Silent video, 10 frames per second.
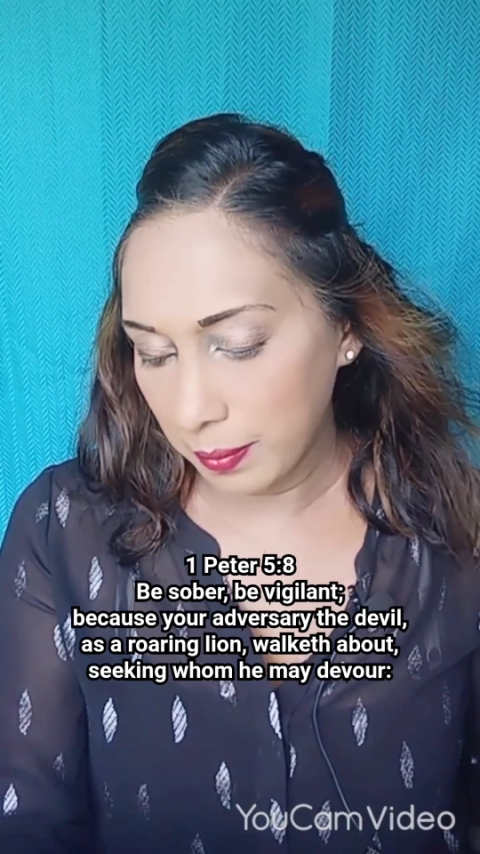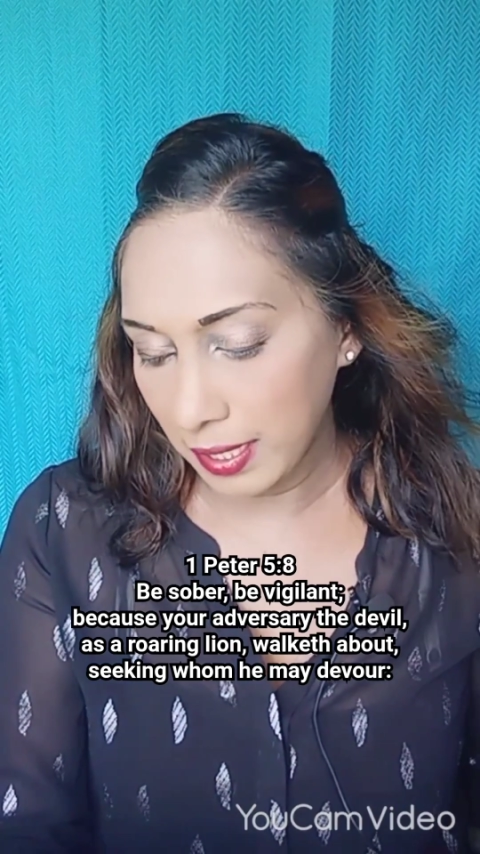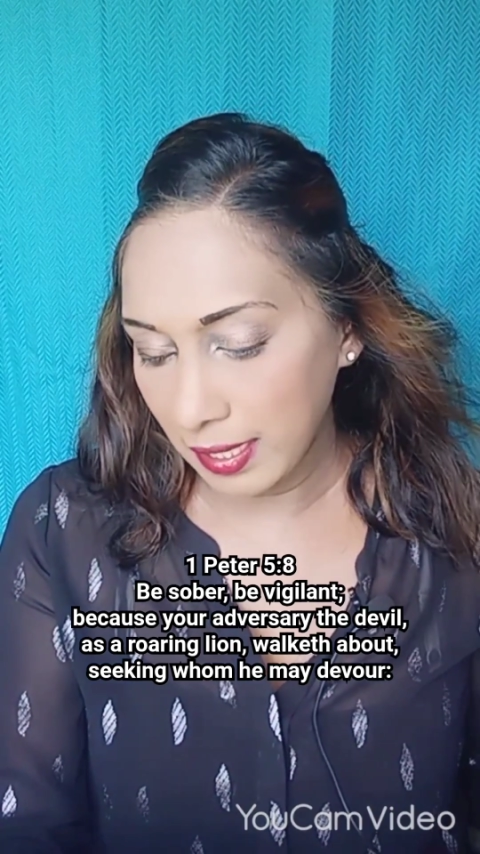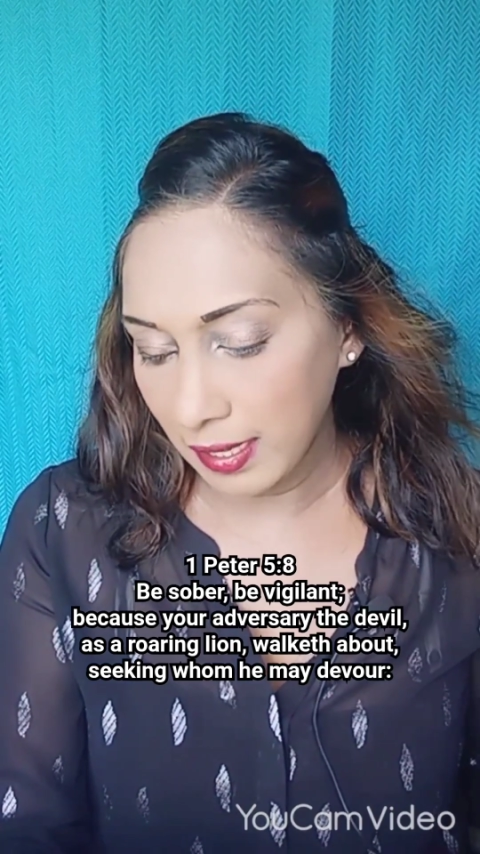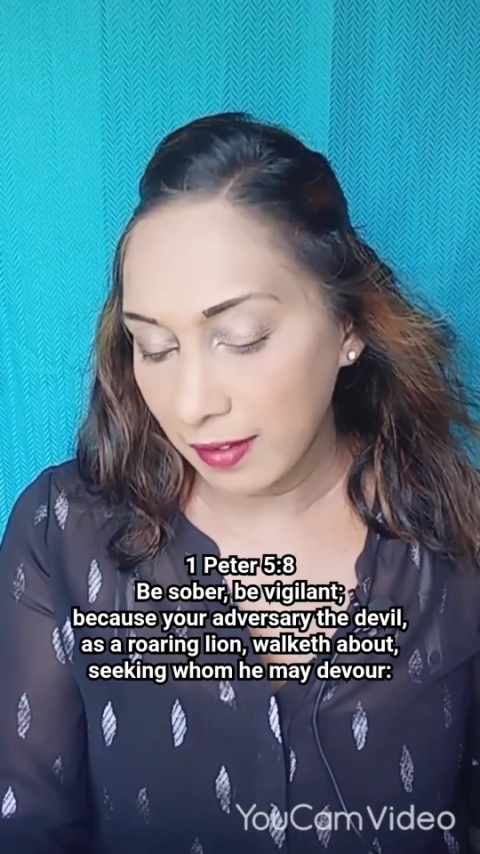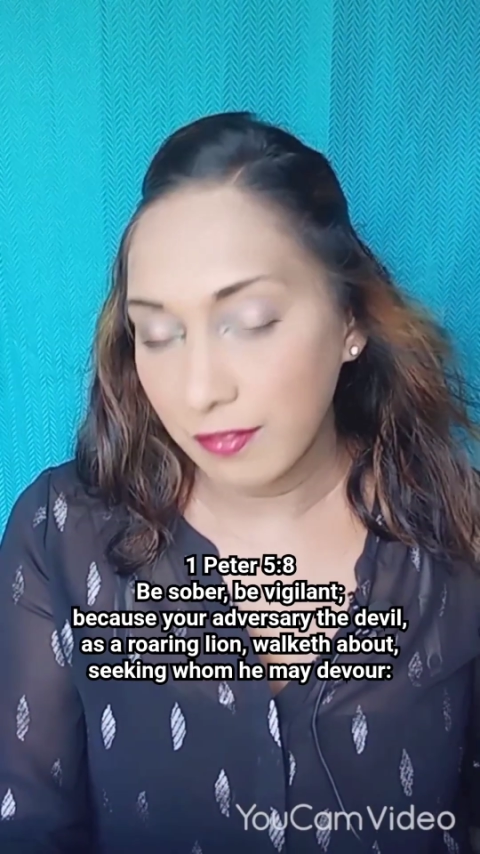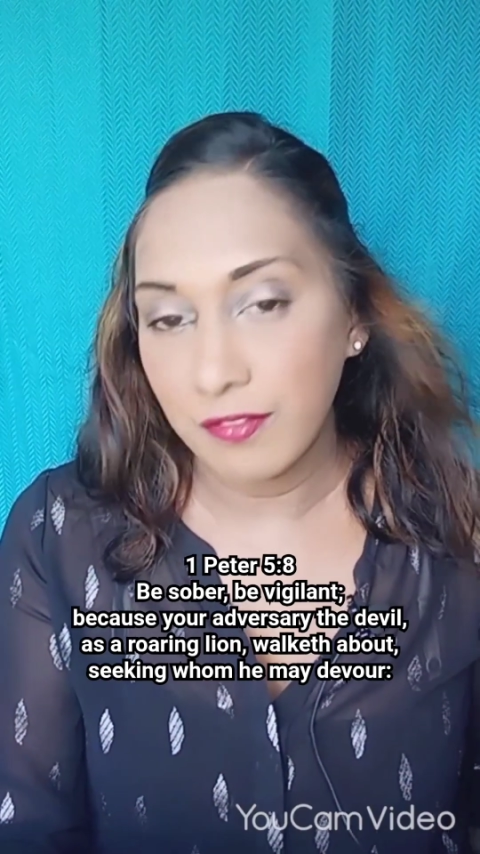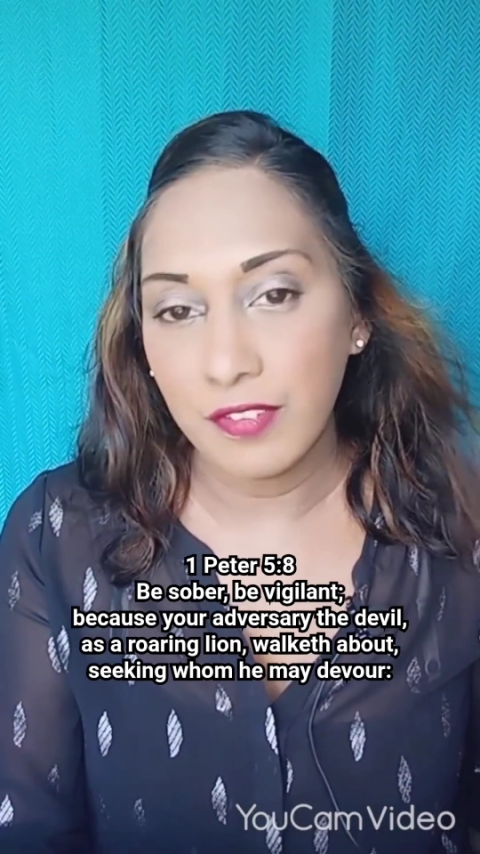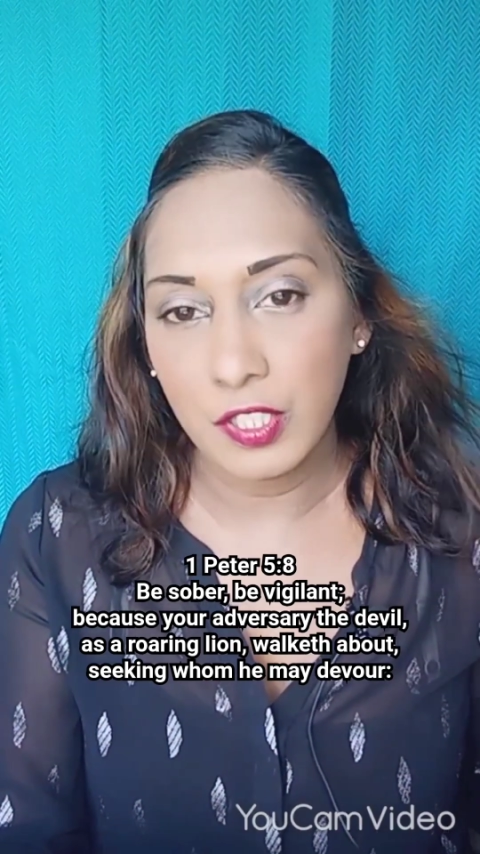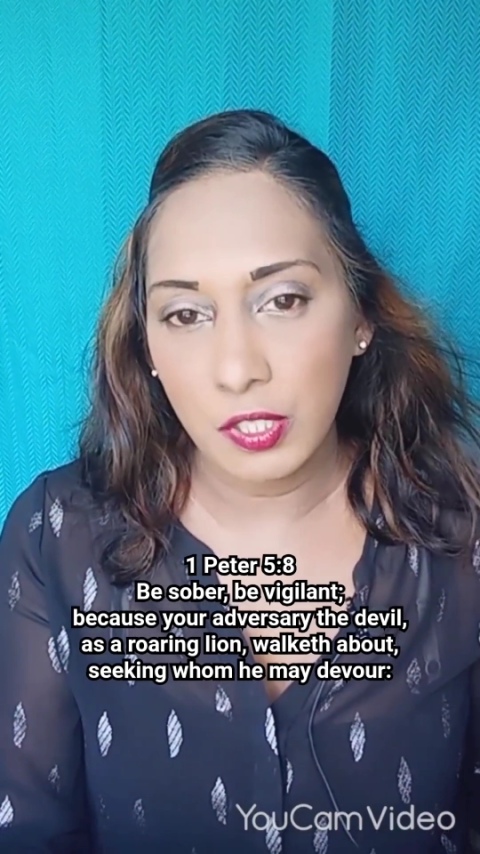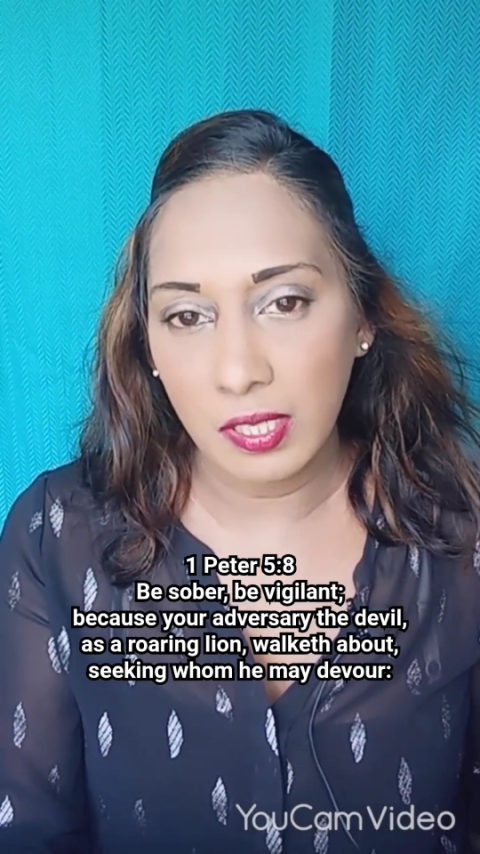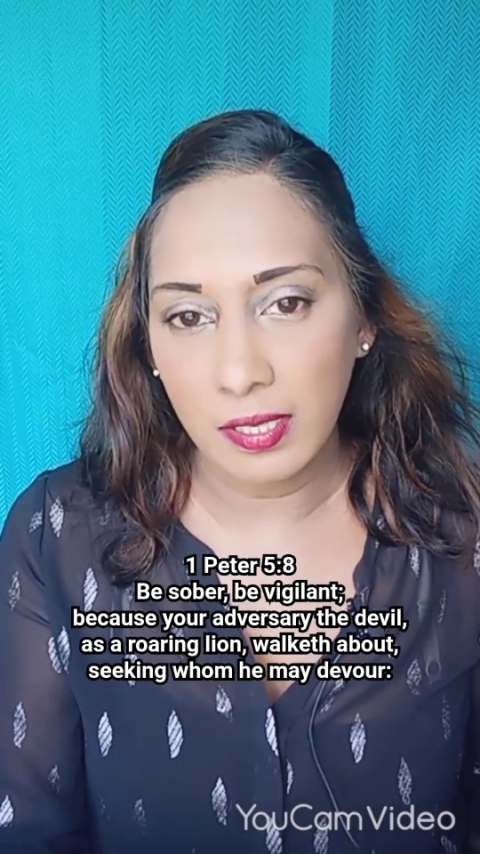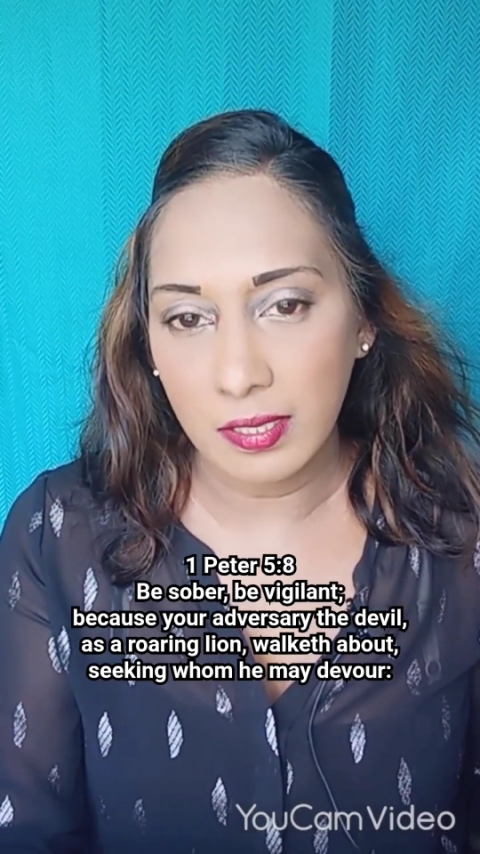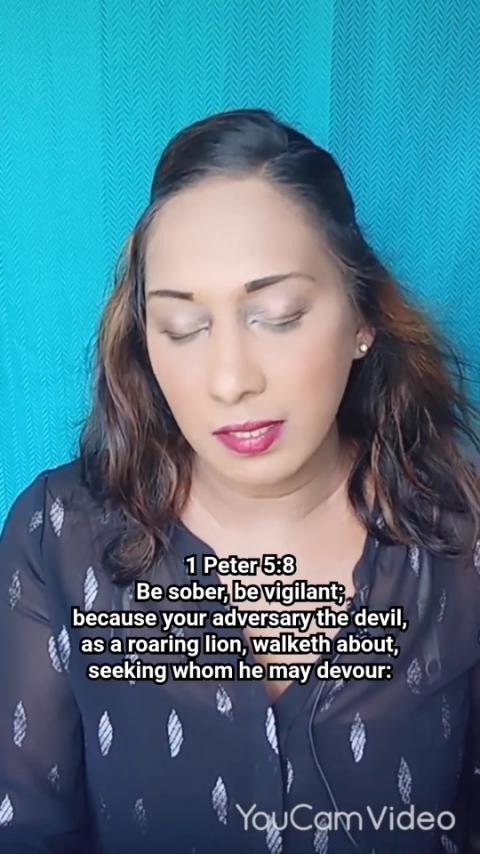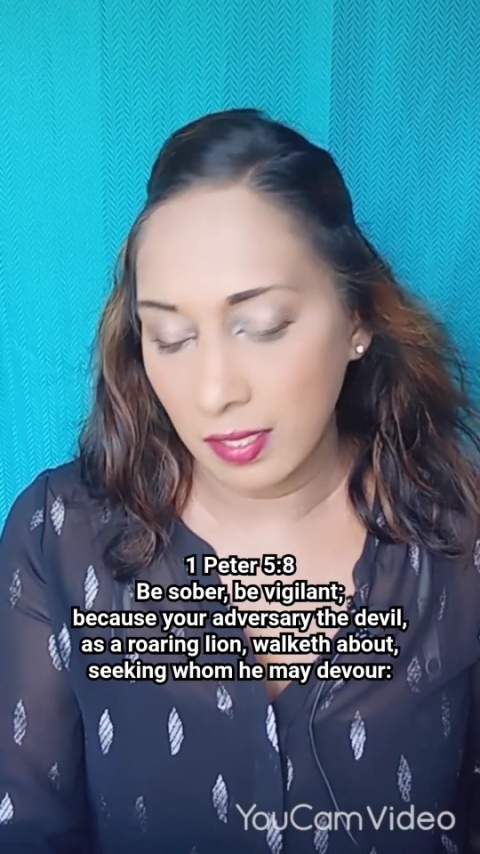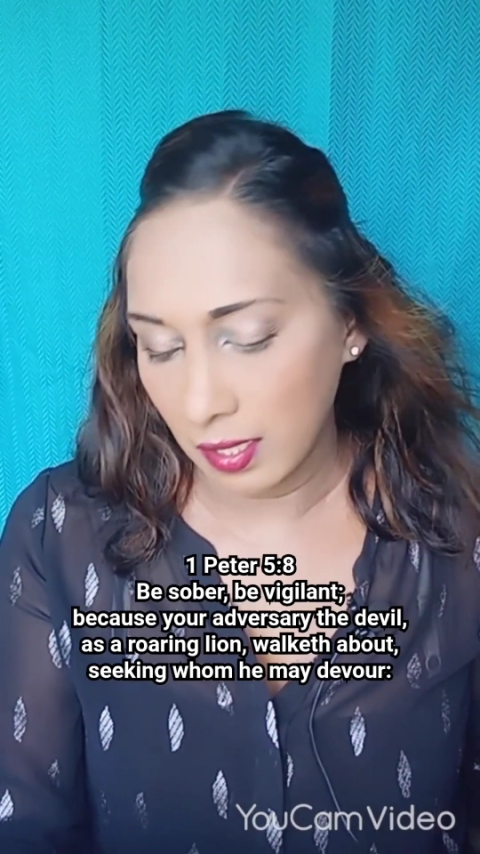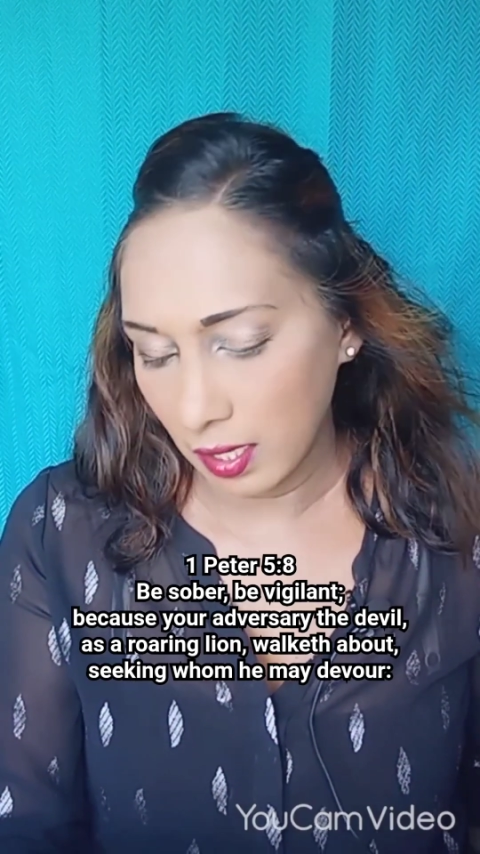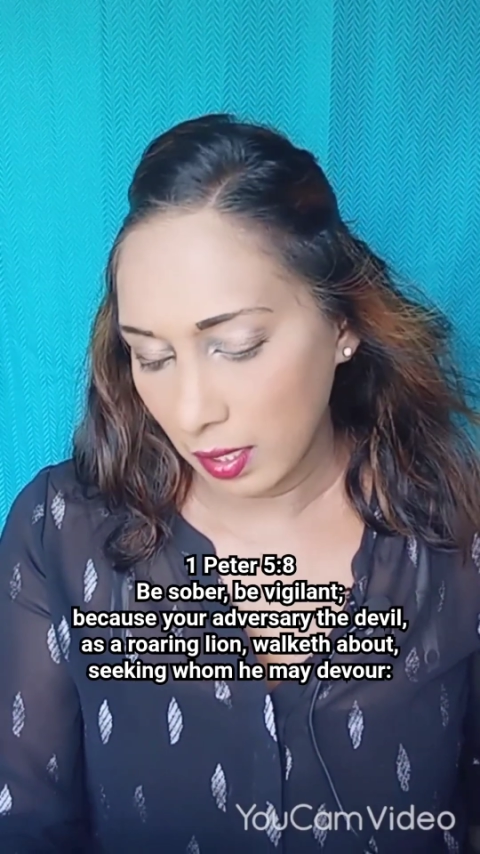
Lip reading: be vigilant,